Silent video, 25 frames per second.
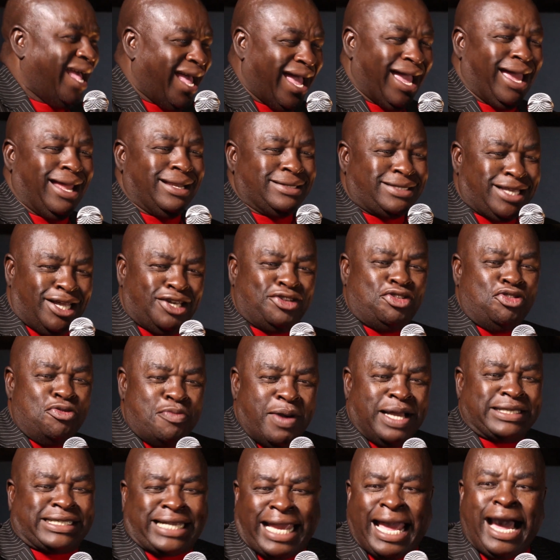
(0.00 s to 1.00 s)
I said, you
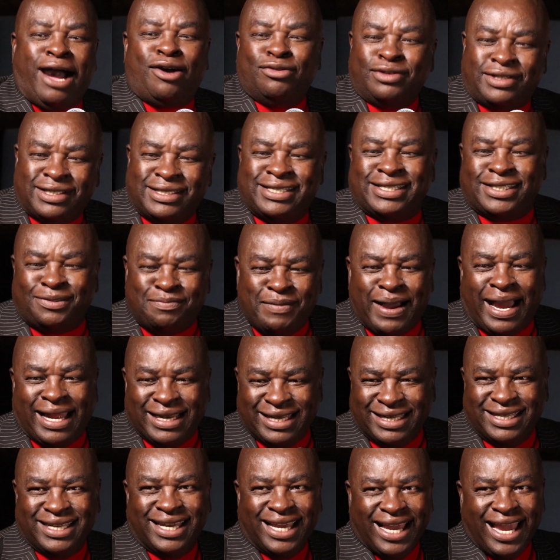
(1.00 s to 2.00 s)
must count this
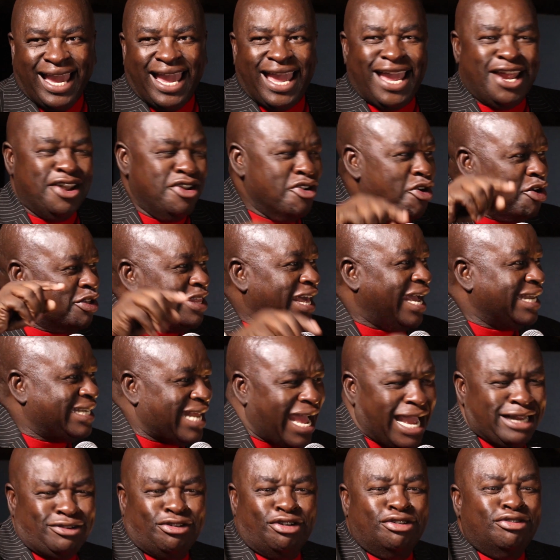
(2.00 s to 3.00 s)
money and know that
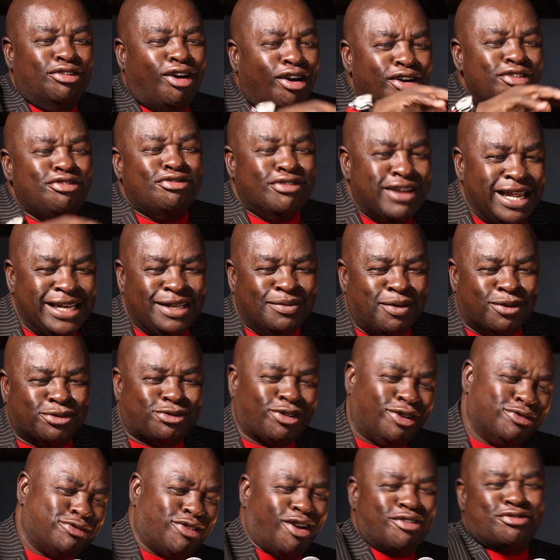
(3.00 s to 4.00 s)
I don't owe you anymore.
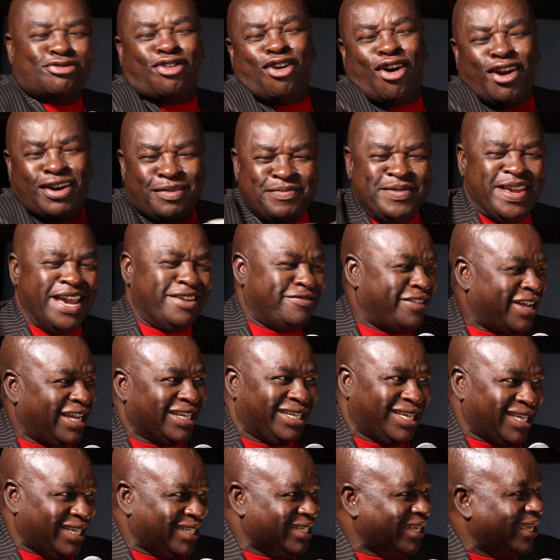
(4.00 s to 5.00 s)
So don't call me ever
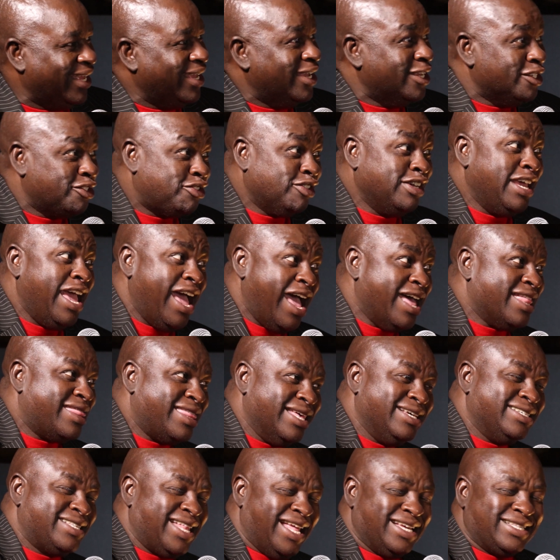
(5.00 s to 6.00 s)
again. So
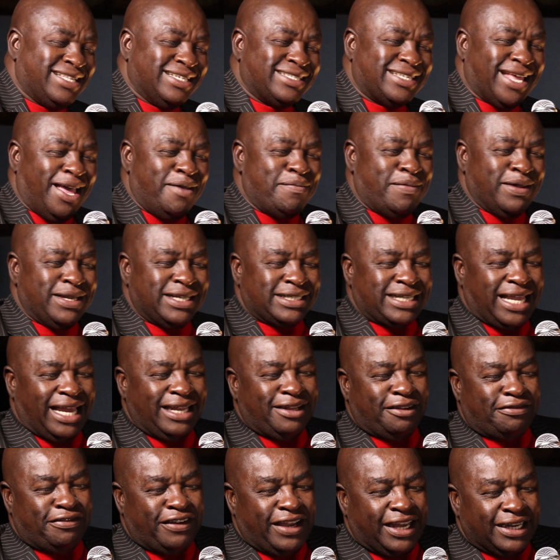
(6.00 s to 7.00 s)
things like this happen. It's kind
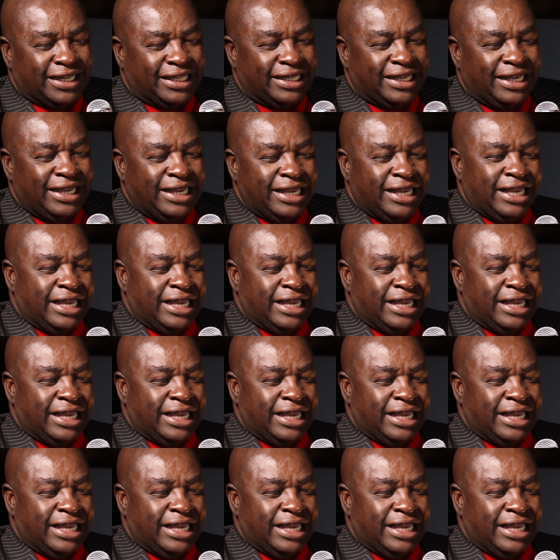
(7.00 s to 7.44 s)
of funny.